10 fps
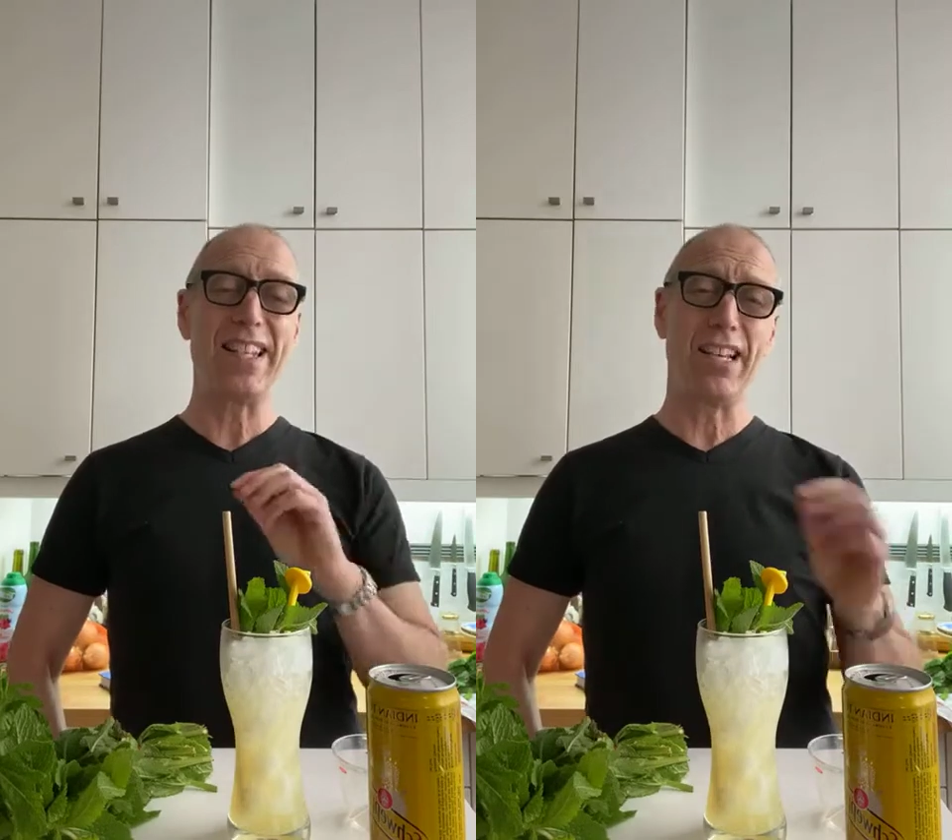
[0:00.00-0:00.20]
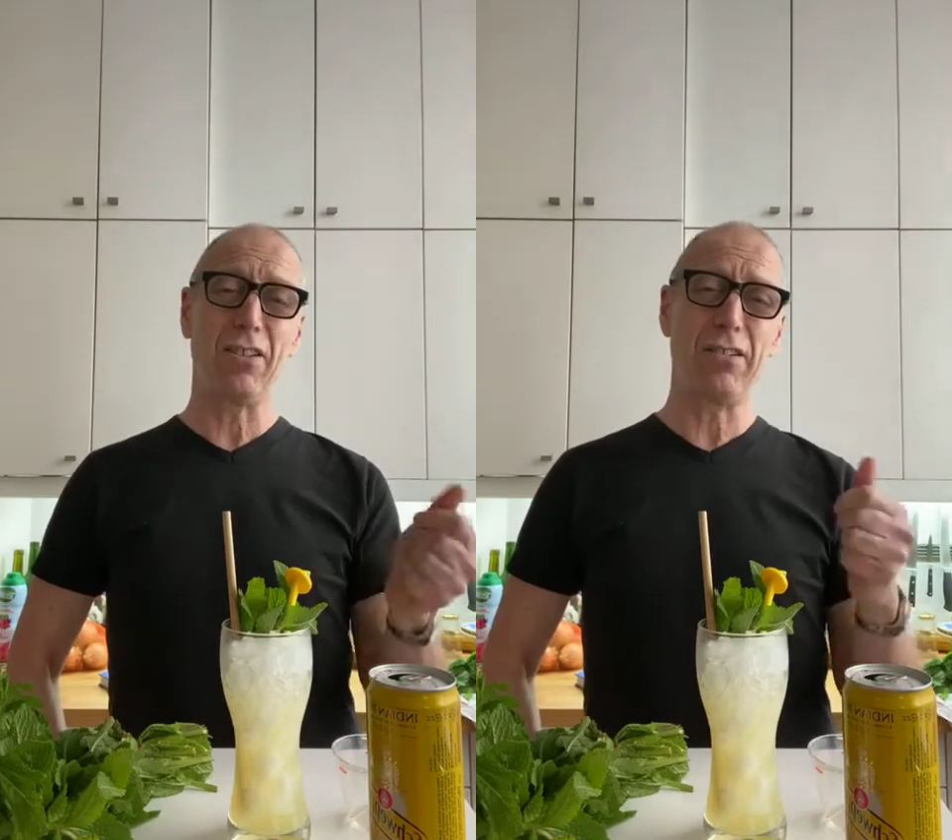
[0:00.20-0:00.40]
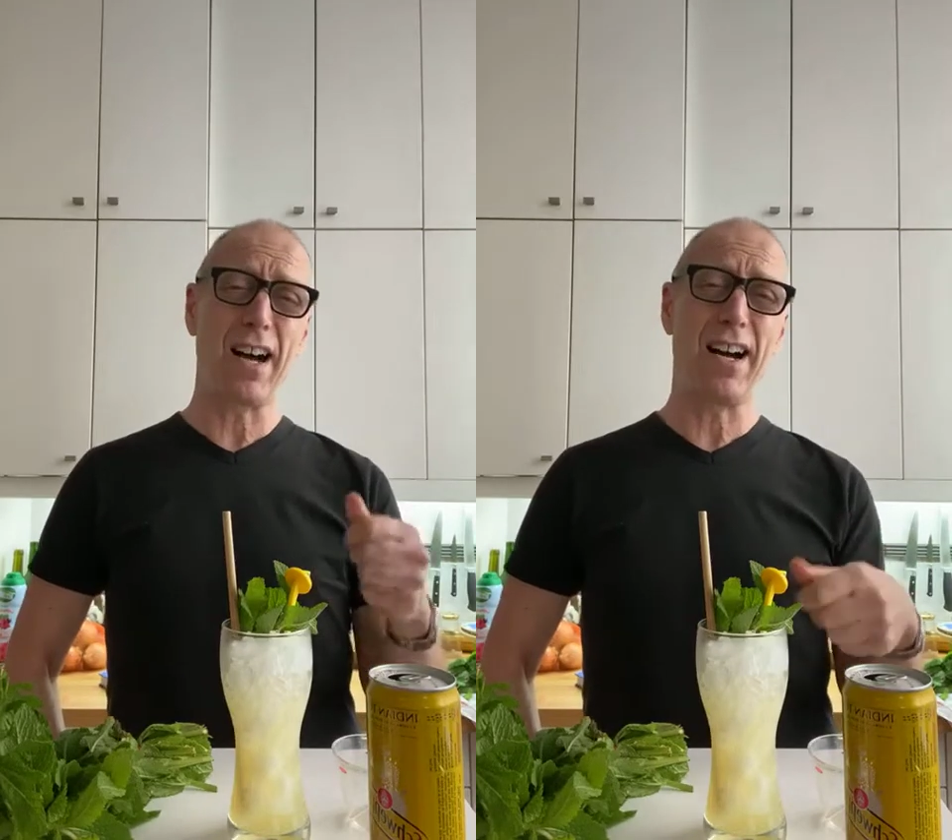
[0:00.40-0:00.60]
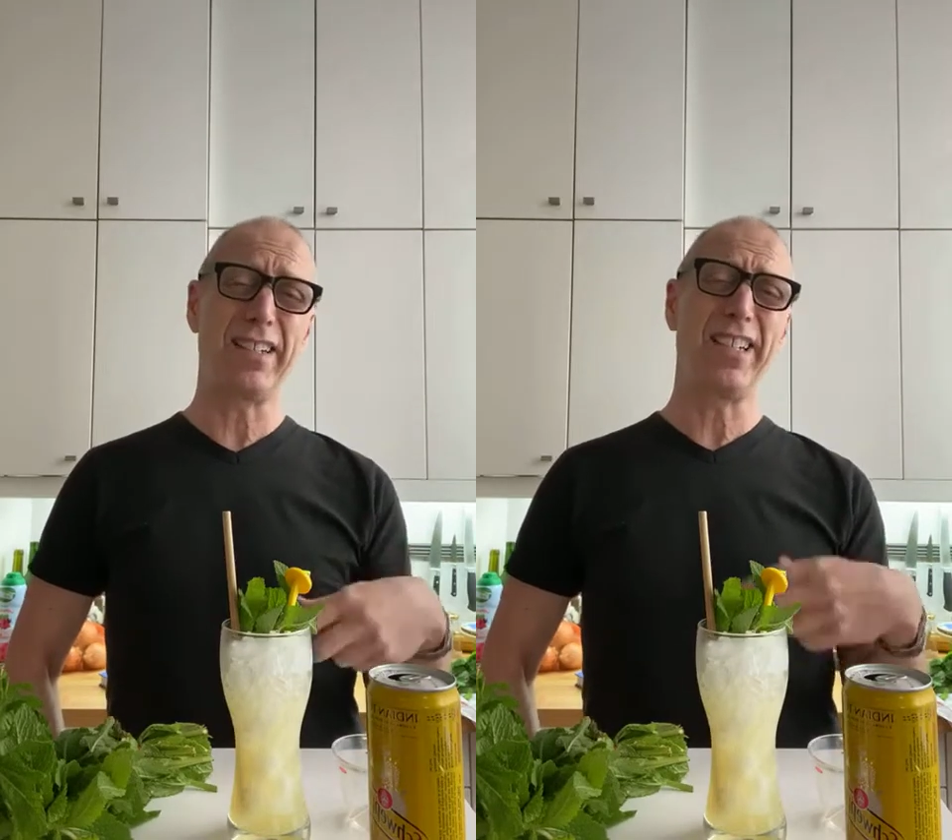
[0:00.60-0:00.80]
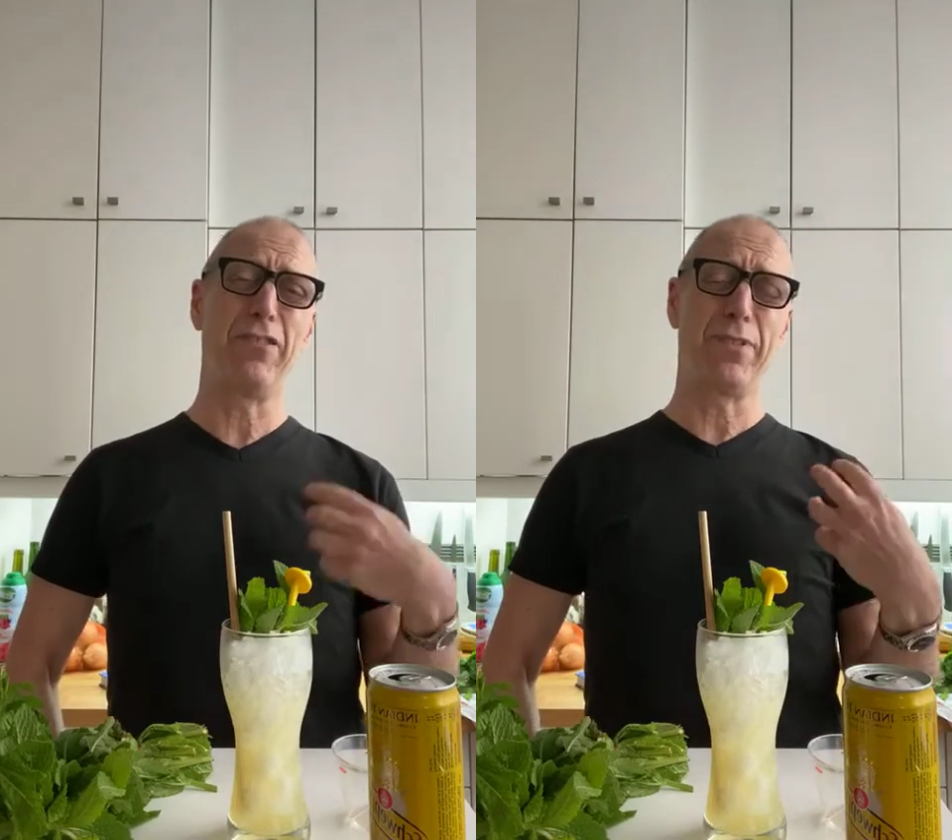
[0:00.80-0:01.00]
a yellow
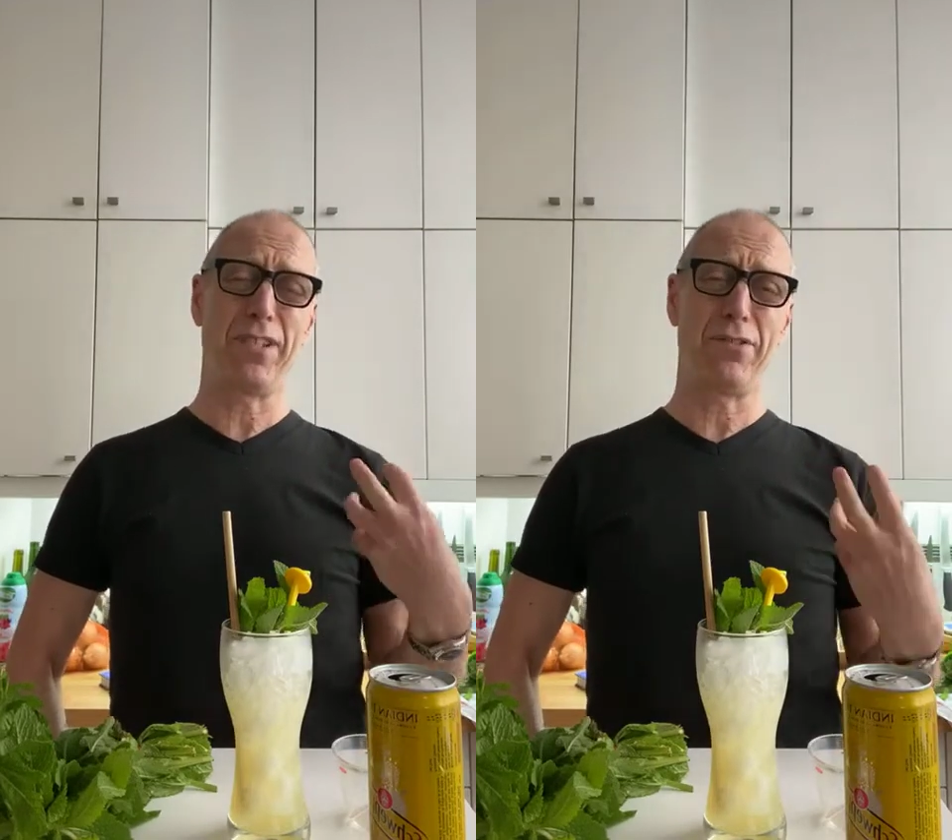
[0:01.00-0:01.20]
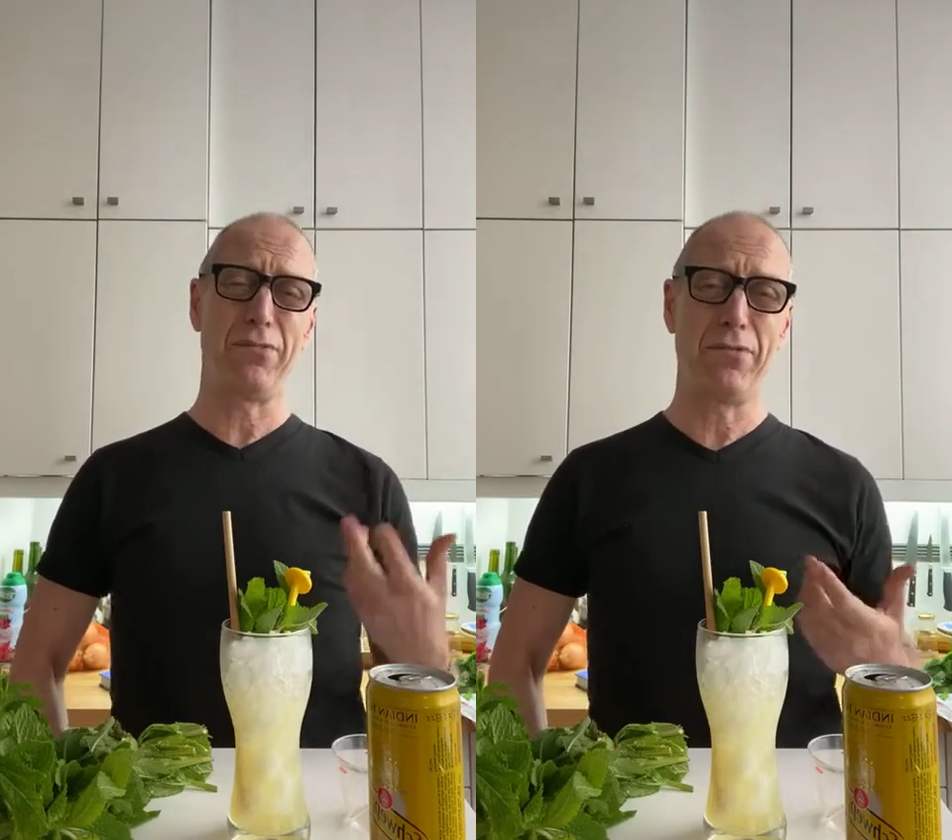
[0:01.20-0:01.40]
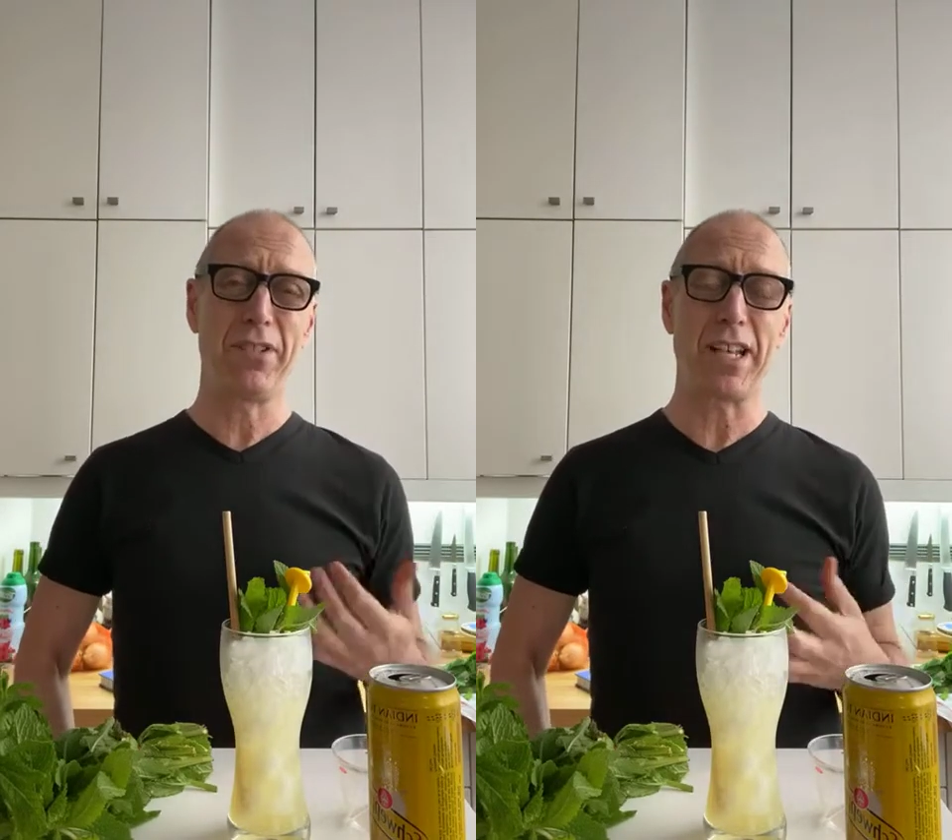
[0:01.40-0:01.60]
cocktail with Suze